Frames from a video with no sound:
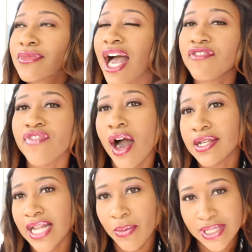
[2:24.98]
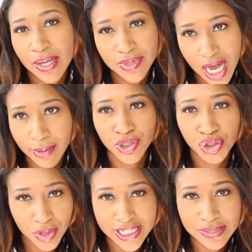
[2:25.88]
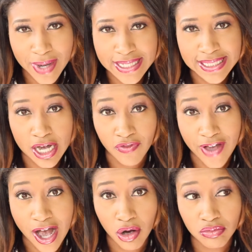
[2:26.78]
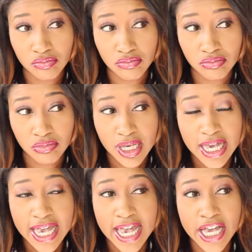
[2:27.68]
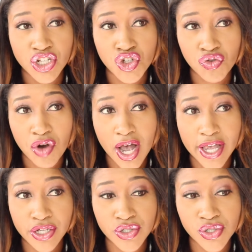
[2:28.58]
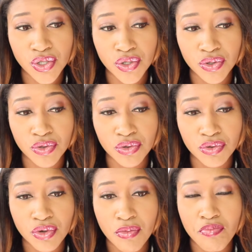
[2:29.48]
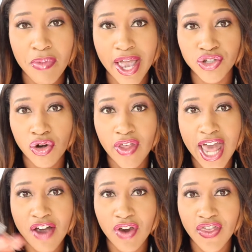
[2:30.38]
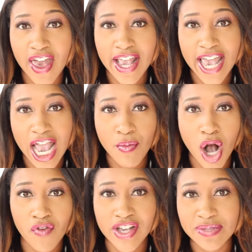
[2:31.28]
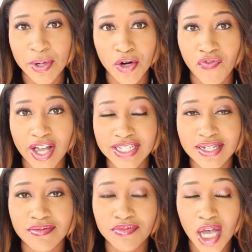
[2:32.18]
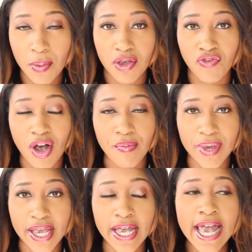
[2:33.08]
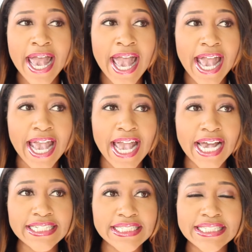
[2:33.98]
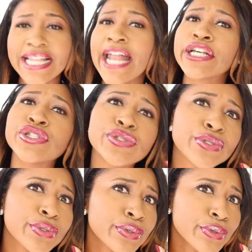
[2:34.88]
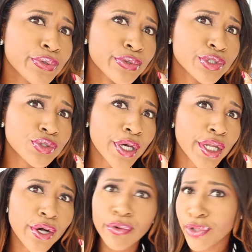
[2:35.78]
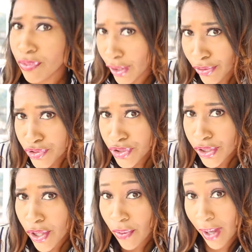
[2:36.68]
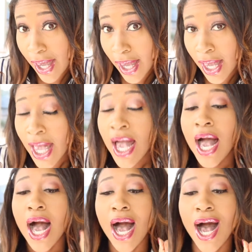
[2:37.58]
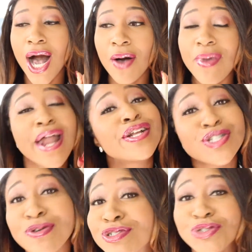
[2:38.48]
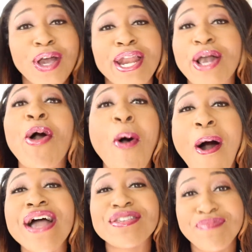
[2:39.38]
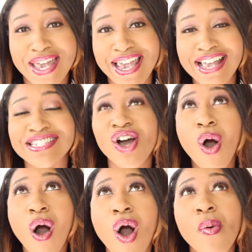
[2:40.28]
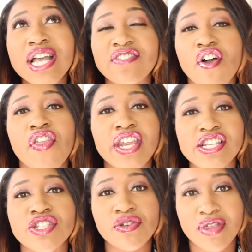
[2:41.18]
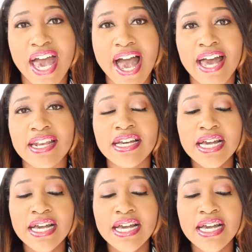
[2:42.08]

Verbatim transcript: I found is that I would sometimes stress myself out in trying to make sure that everything came off as perfect coming from me. And that is too straining on your energy, okay? And it's too straining on me to always feel the need to do that.